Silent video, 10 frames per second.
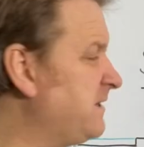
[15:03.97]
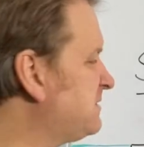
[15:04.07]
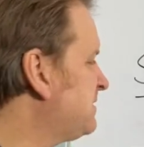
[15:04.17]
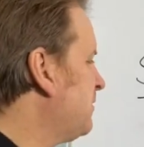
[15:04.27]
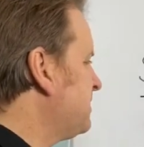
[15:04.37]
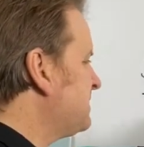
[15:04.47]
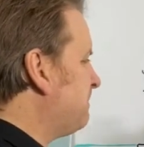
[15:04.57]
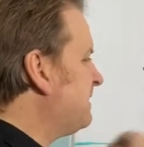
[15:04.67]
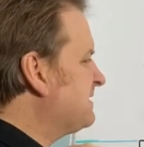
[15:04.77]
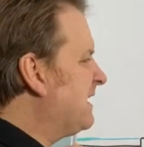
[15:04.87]
just go to
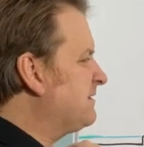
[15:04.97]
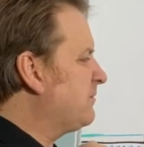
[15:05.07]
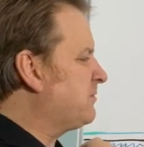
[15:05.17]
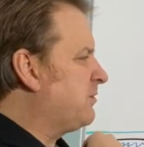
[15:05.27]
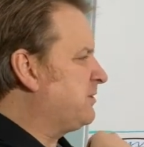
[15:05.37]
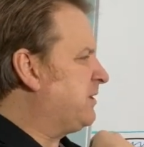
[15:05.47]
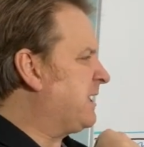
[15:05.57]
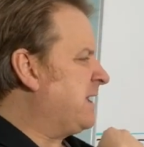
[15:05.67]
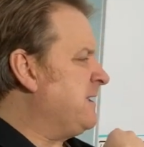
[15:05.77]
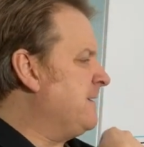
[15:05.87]

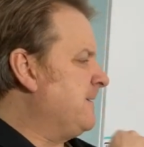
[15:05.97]
septictank.co.uk